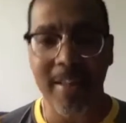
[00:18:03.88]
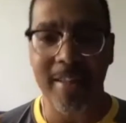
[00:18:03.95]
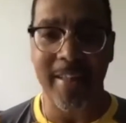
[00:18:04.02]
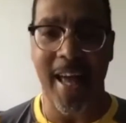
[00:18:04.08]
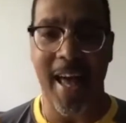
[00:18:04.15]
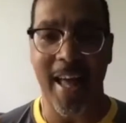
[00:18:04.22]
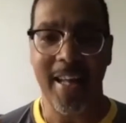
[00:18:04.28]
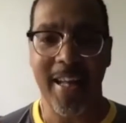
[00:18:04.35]
of
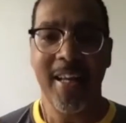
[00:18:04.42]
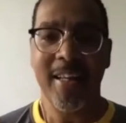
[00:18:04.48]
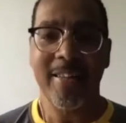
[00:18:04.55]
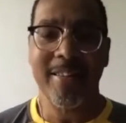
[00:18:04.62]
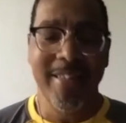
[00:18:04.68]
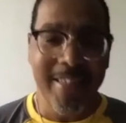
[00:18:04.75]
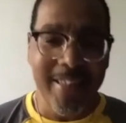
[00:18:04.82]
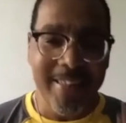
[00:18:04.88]
that.
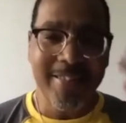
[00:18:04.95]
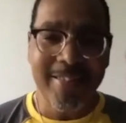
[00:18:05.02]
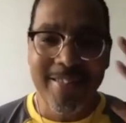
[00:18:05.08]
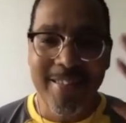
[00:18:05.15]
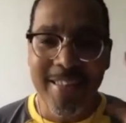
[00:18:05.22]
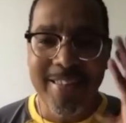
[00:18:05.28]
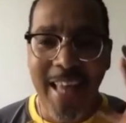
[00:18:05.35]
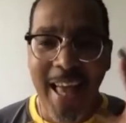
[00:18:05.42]

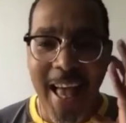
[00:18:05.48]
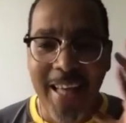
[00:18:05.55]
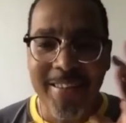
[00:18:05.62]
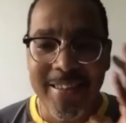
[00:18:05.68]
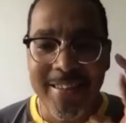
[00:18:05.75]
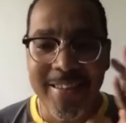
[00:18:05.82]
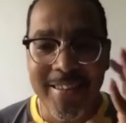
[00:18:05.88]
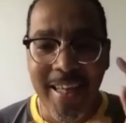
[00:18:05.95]
This has
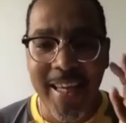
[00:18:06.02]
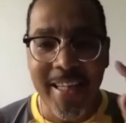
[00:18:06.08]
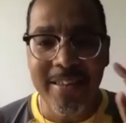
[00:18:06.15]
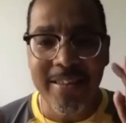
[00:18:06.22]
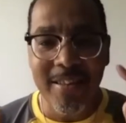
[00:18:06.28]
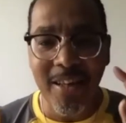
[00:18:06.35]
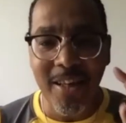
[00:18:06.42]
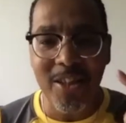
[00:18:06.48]
to change
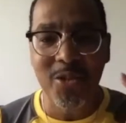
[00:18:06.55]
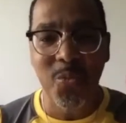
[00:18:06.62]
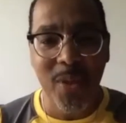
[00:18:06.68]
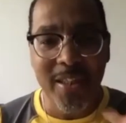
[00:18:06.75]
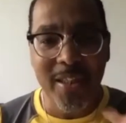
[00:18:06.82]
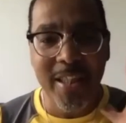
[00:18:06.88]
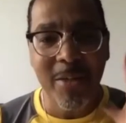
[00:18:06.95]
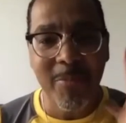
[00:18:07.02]
in us. We
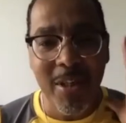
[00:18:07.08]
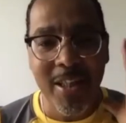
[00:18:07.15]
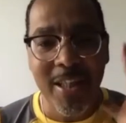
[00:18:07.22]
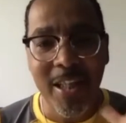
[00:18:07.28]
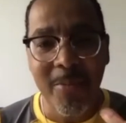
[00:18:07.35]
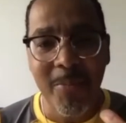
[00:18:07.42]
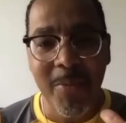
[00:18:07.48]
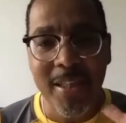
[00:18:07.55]
keep
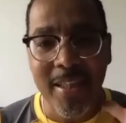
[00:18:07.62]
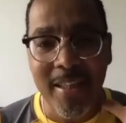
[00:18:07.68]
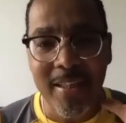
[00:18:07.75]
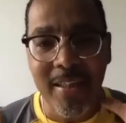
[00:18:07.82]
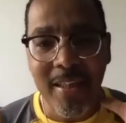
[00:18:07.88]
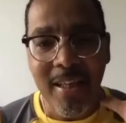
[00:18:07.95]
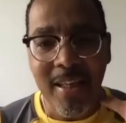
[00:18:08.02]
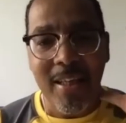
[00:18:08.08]

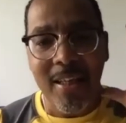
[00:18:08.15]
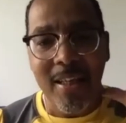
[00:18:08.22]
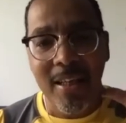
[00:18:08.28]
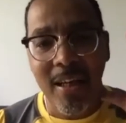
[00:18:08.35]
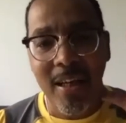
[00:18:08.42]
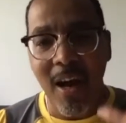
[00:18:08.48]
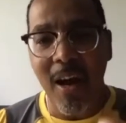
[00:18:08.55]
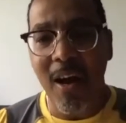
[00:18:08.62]
limiting
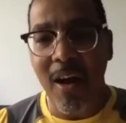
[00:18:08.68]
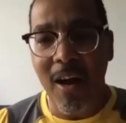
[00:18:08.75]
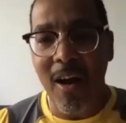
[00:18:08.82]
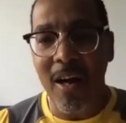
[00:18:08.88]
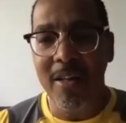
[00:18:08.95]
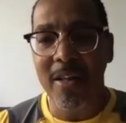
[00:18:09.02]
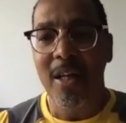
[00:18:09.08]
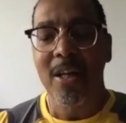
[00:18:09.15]

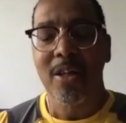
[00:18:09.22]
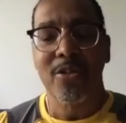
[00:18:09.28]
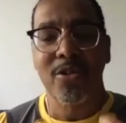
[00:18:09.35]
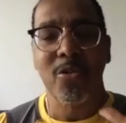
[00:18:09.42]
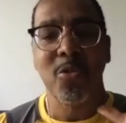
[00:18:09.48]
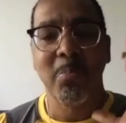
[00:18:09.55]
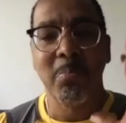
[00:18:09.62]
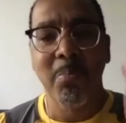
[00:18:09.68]
God
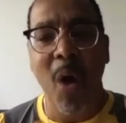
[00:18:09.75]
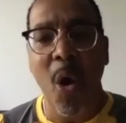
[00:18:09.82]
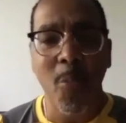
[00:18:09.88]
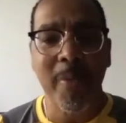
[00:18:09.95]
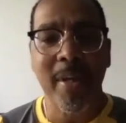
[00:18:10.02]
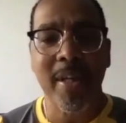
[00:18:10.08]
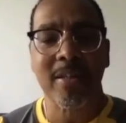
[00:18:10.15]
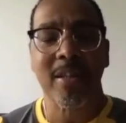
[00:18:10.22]
to
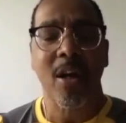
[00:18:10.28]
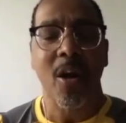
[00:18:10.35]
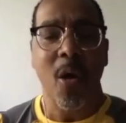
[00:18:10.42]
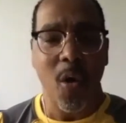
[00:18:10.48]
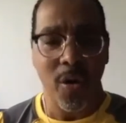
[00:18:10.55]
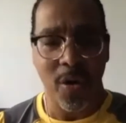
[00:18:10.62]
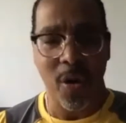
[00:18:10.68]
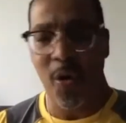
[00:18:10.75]
moments
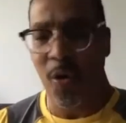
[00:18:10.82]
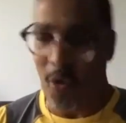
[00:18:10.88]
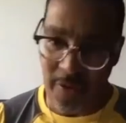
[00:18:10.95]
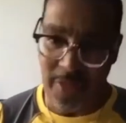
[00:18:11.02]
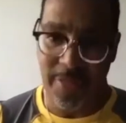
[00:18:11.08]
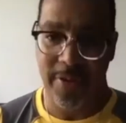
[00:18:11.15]
on earth.